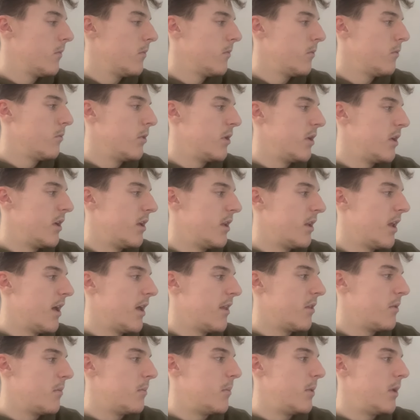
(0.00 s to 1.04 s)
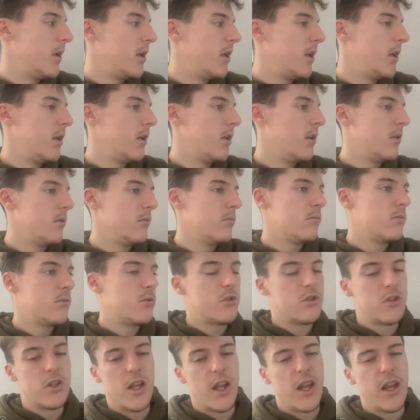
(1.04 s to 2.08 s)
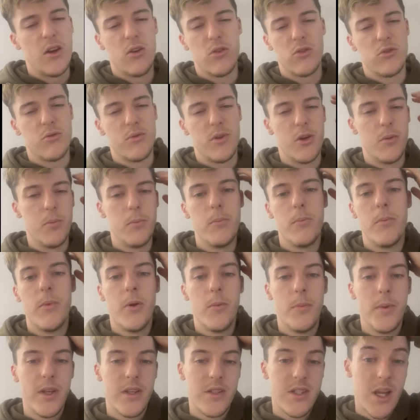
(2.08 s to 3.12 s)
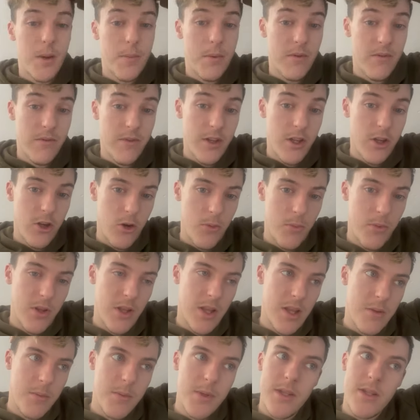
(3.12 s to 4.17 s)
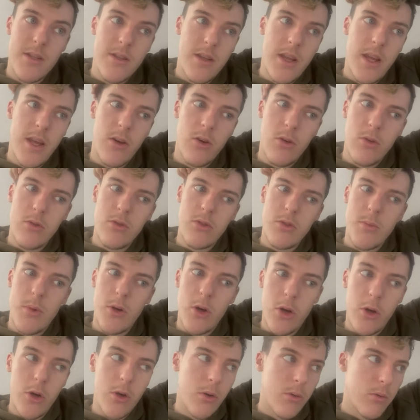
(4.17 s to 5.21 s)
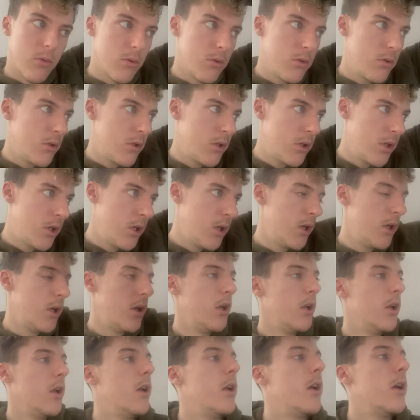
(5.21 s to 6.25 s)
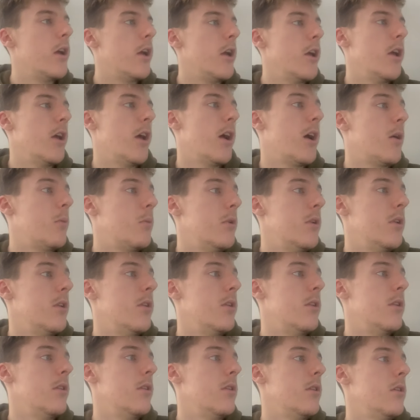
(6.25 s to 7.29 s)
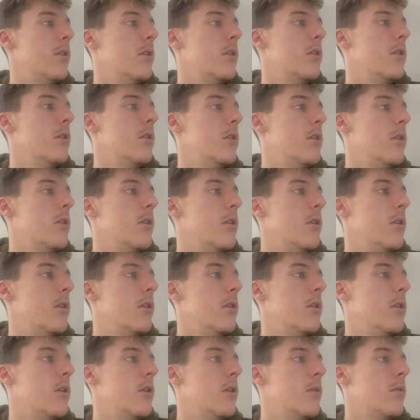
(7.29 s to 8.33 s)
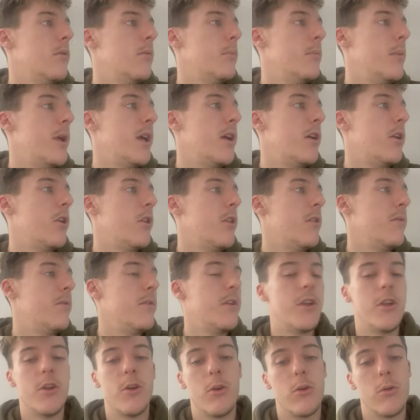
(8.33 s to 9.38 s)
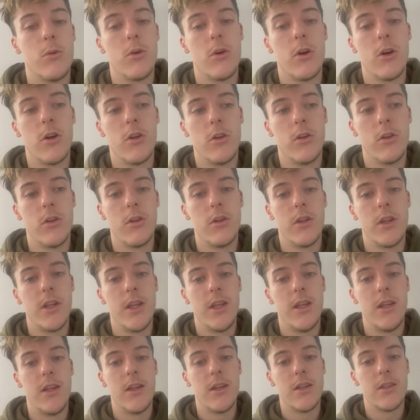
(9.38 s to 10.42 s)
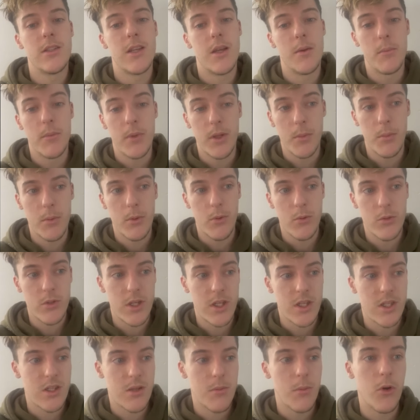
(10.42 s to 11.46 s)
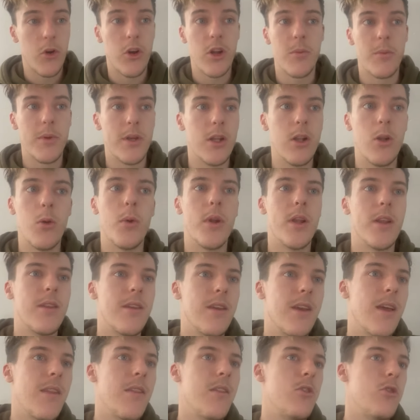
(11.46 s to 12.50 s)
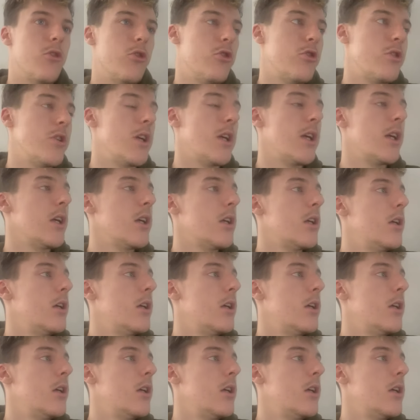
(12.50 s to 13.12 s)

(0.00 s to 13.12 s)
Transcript: it'll either be today or it'll be a separate video, but it'll either be today or tomorrow. I will make another video on the assembly process. I'm not going to be gluing it together just yet,